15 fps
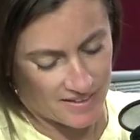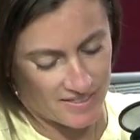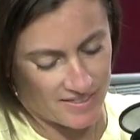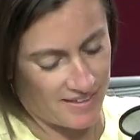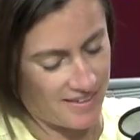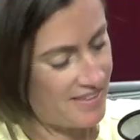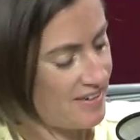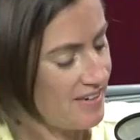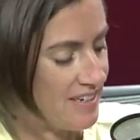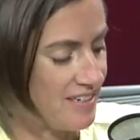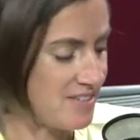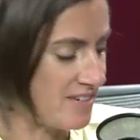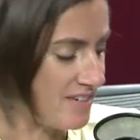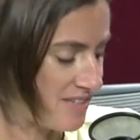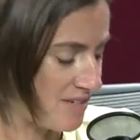thought I
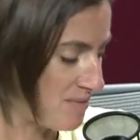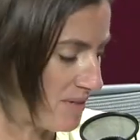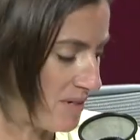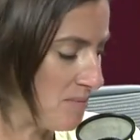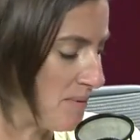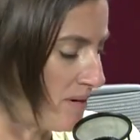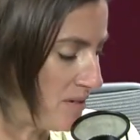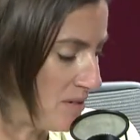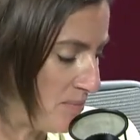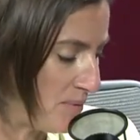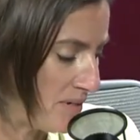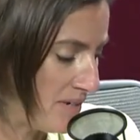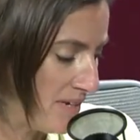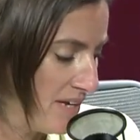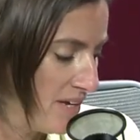saw something about it,
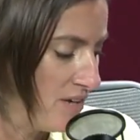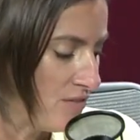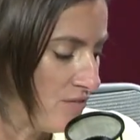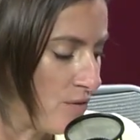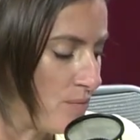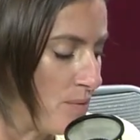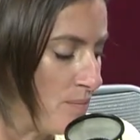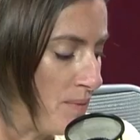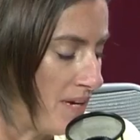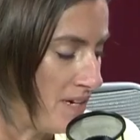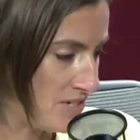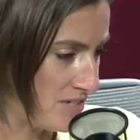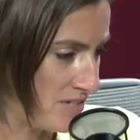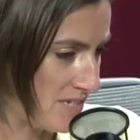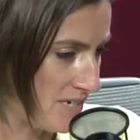but from a
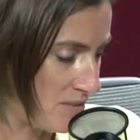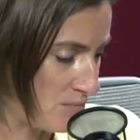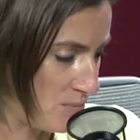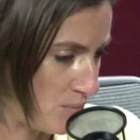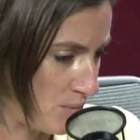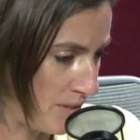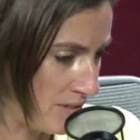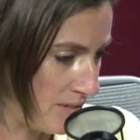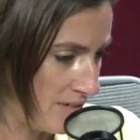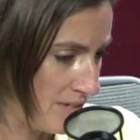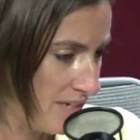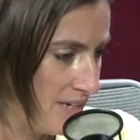patient standpoint,